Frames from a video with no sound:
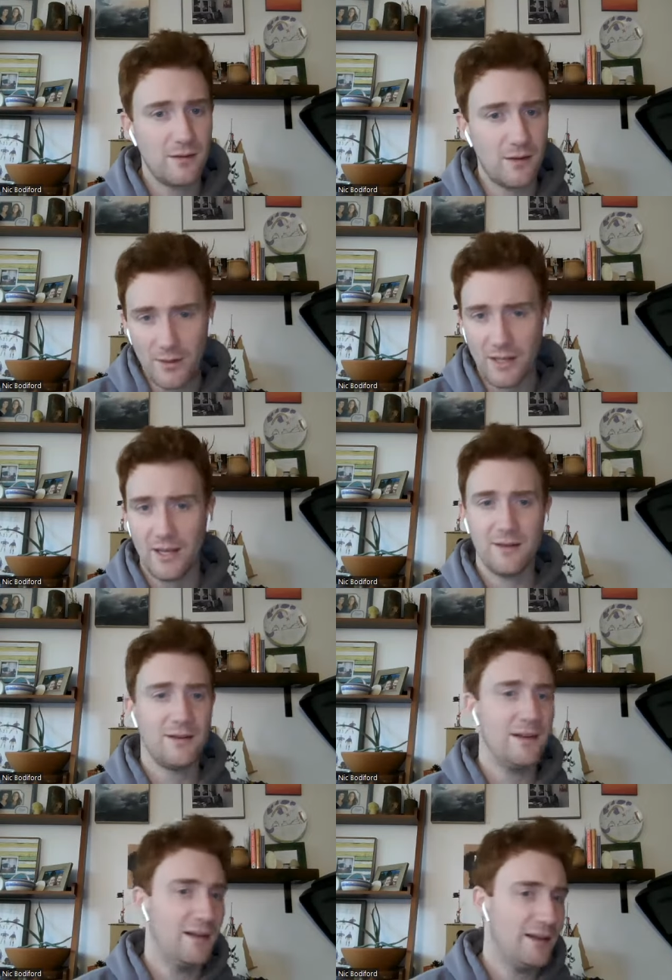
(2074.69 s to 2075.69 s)
Okay,
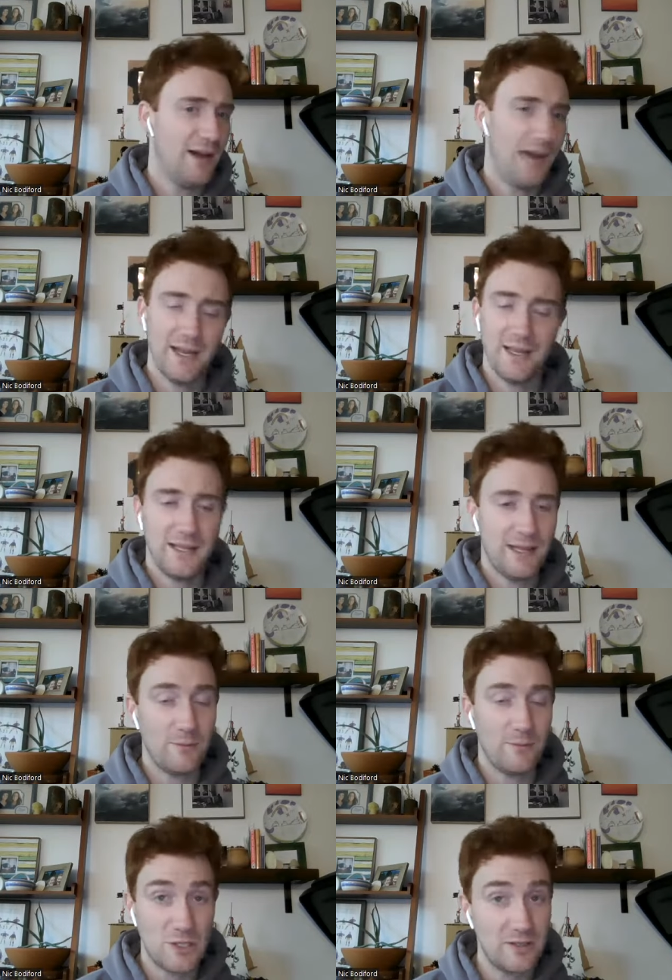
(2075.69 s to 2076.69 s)
I I
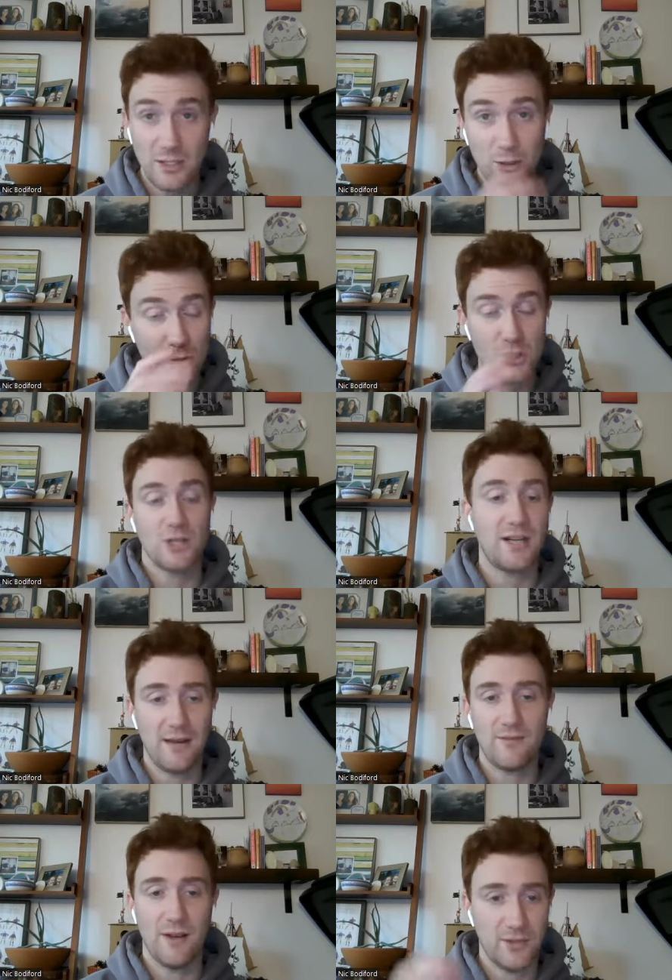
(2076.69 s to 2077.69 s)
did you shouldn't
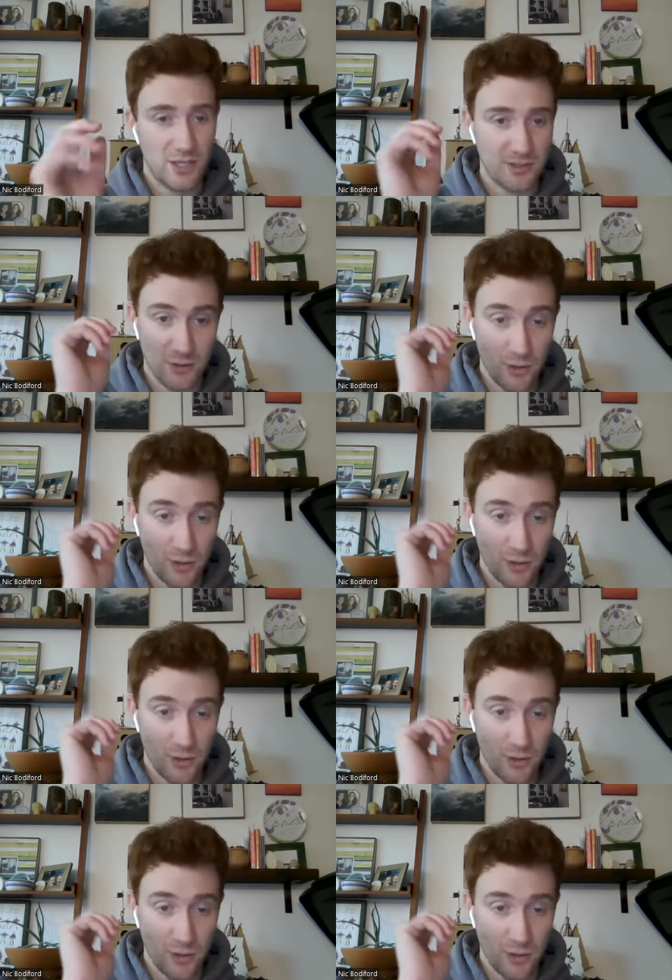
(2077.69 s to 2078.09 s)
have David Johnson.